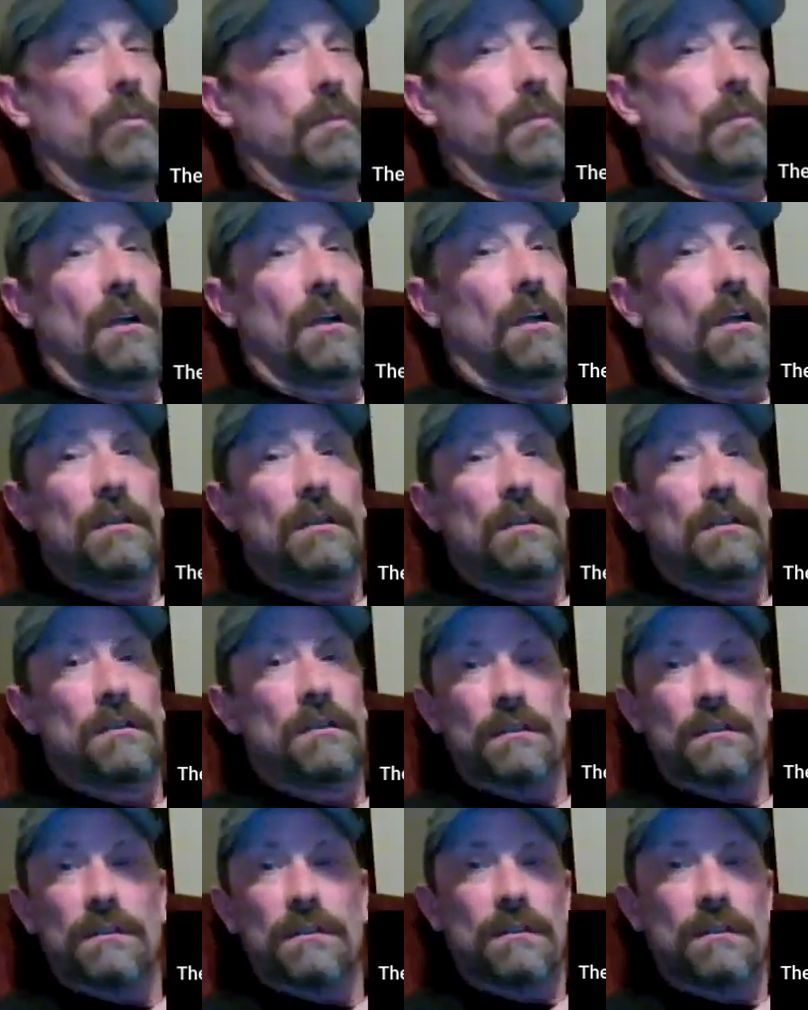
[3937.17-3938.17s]
ball.
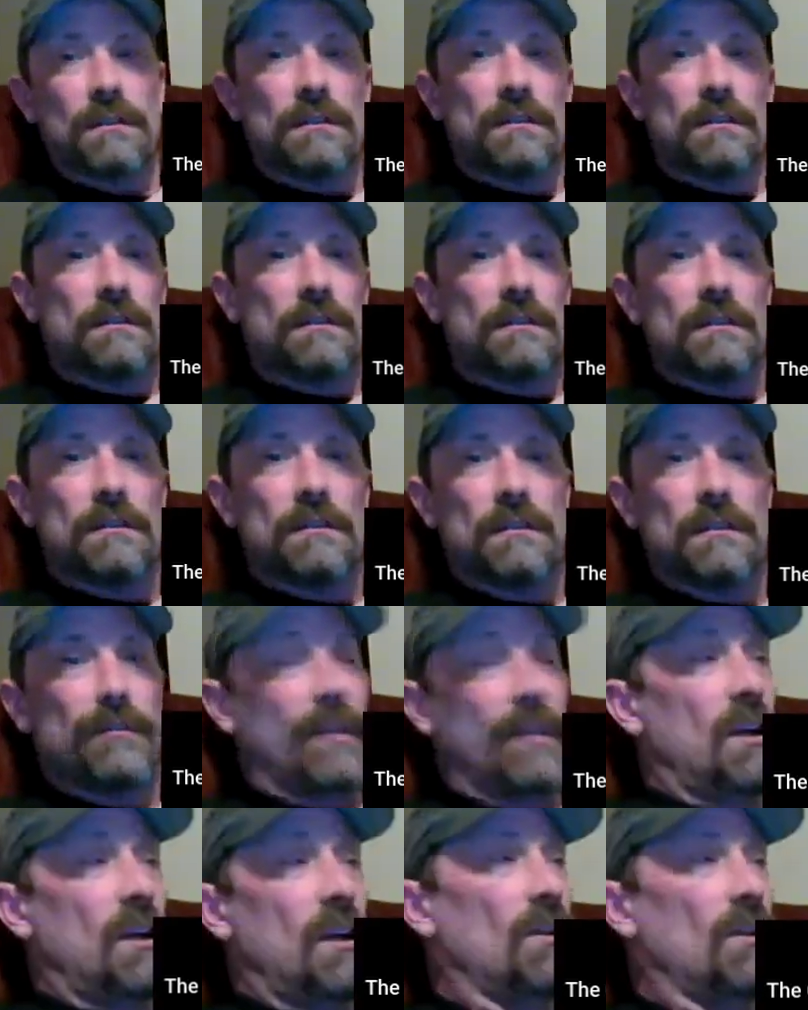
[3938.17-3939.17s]
If
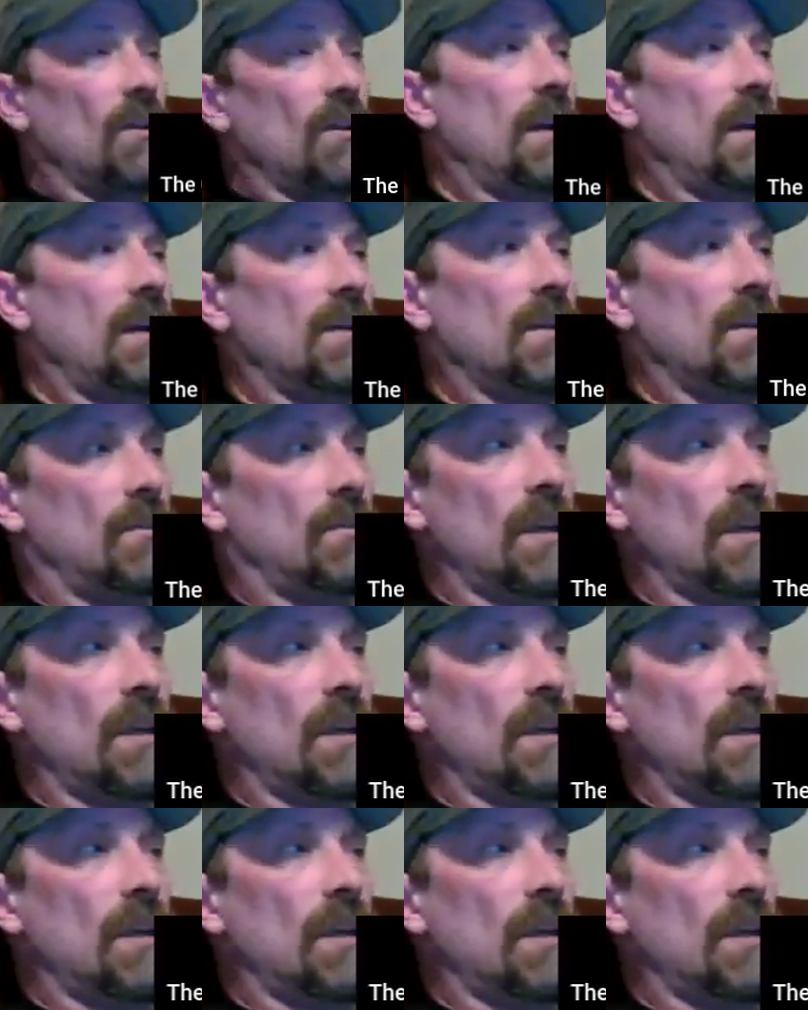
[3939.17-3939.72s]
they could, they could